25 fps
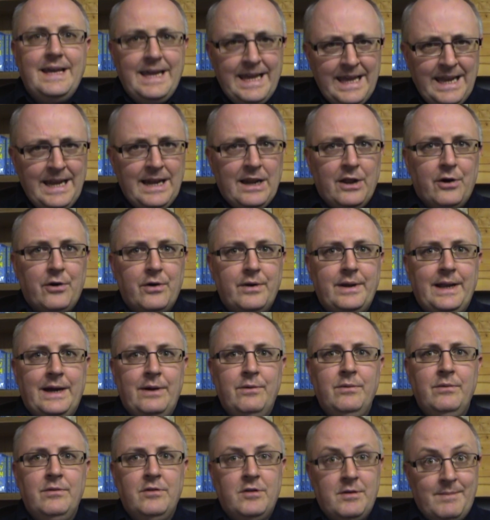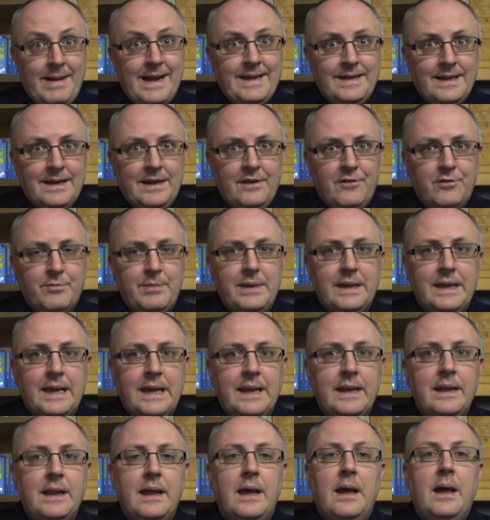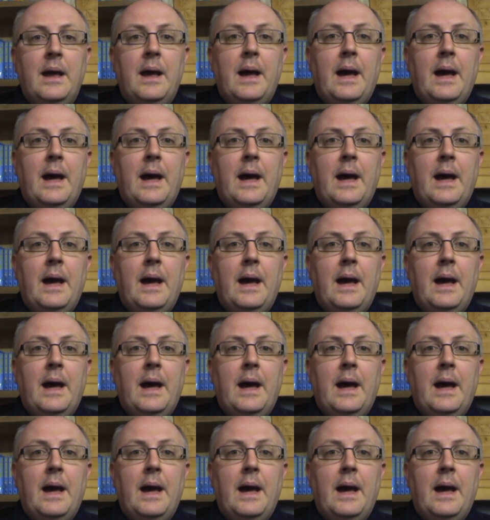in Lockdown, grammatically speaking,